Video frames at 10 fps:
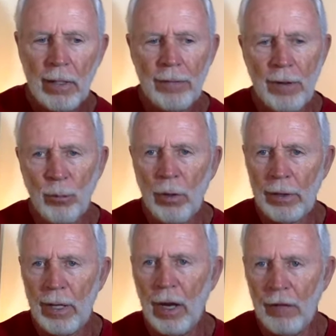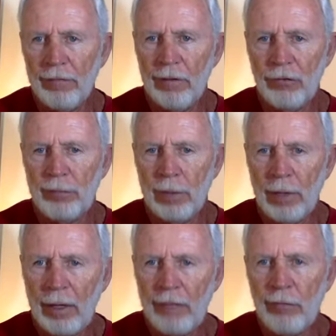that what Calvinists
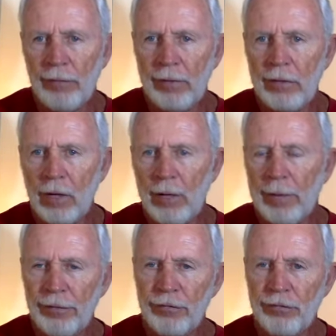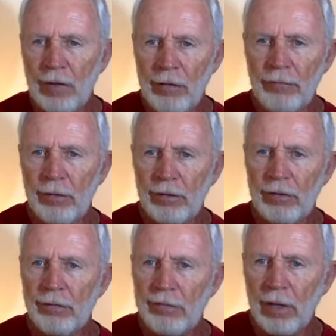believe when they talk about the
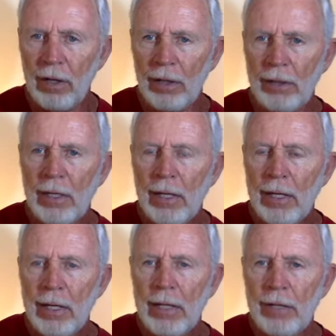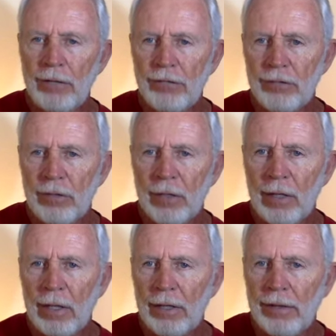sovereignty of God is
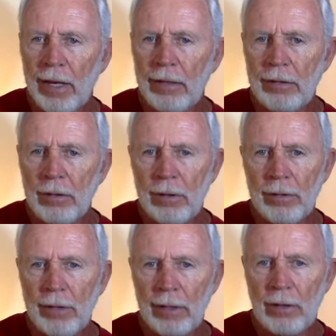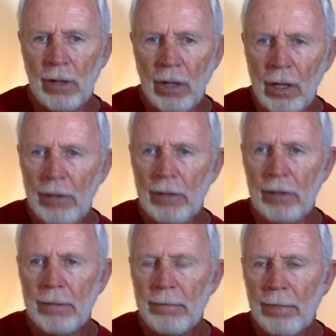uh, that, that God
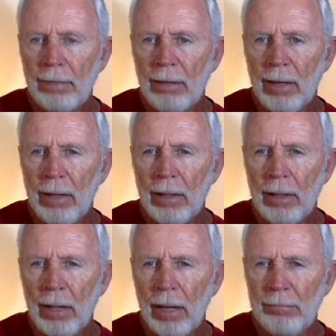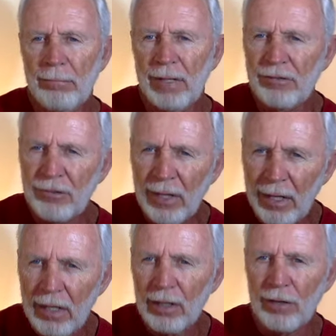uh,
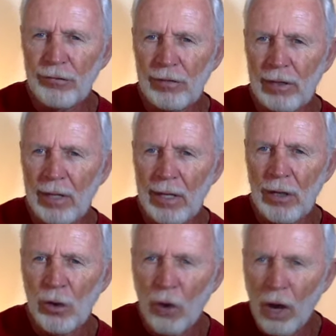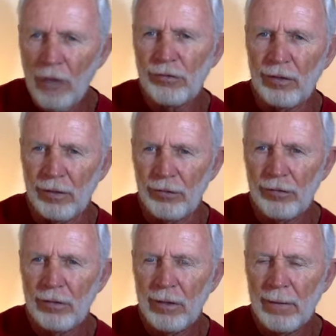meticulously causes